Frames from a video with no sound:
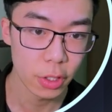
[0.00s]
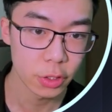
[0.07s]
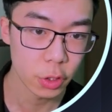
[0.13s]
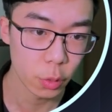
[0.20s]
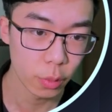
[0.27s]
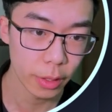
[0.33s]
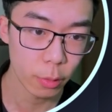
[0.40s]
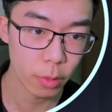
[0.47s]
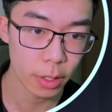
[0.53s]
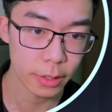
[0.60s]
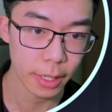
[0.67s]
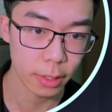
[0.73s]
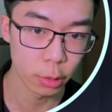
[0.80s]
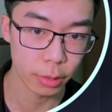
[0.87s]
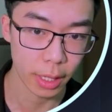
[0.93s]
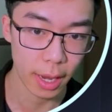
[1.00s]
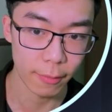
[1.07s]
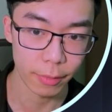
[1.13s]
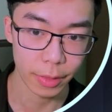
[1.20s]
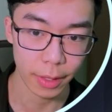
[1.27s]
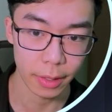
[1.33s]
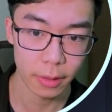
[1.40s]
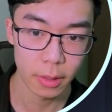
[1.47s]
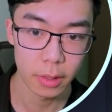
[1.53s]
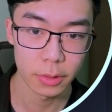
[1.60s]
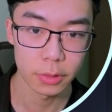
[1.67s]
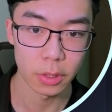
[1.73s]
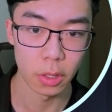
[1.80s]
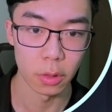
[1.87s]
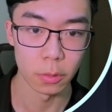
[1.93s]
So you really want to take a look at everything.
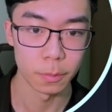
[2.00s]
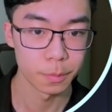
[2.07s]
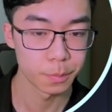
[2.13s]
So